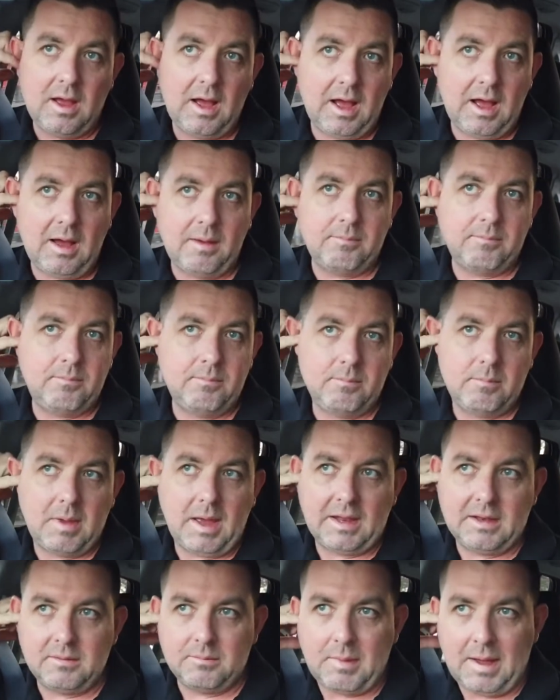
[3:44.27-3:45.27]
um,
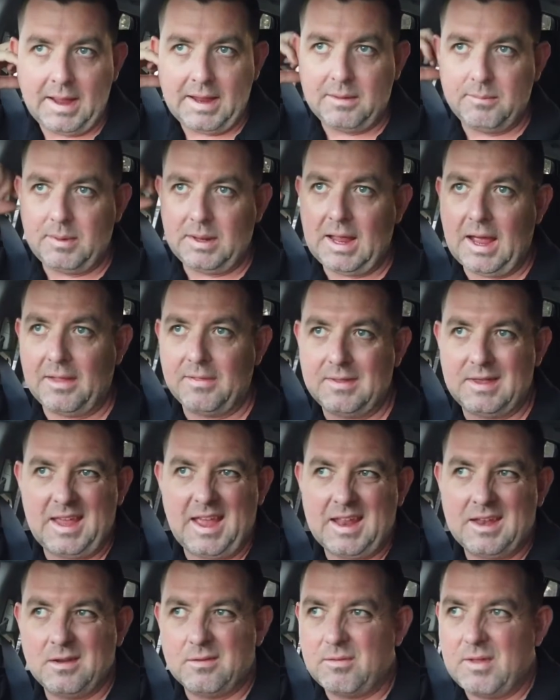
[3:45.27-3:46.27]
and may be at the
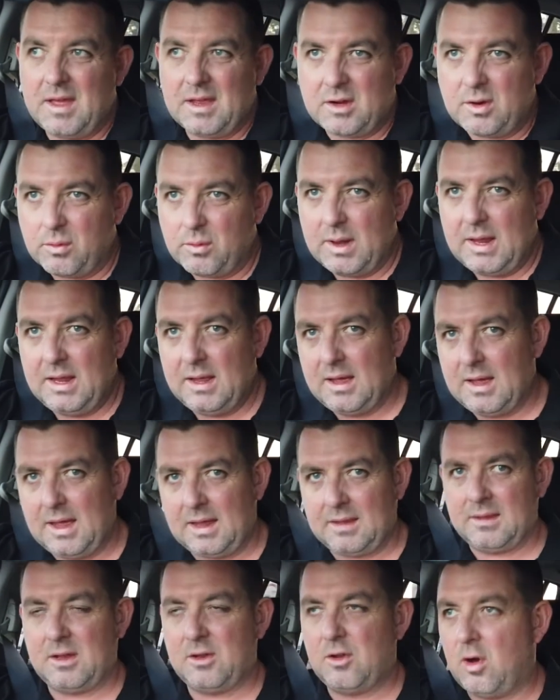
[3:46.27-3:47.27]
end of their career
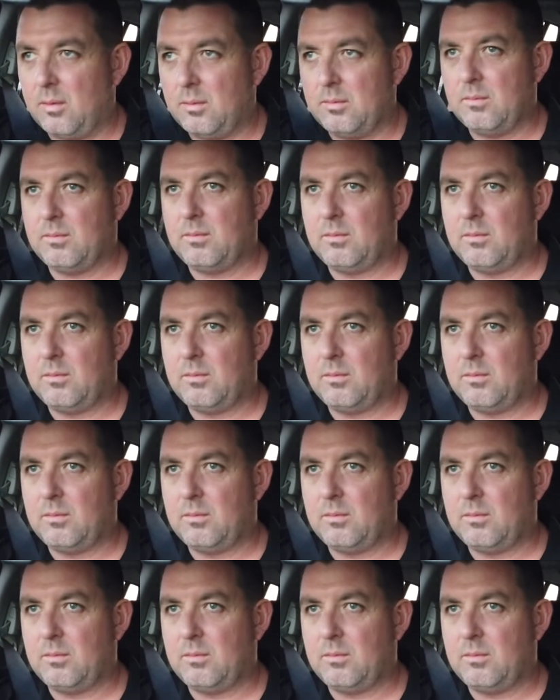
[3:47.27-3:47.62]
and they're not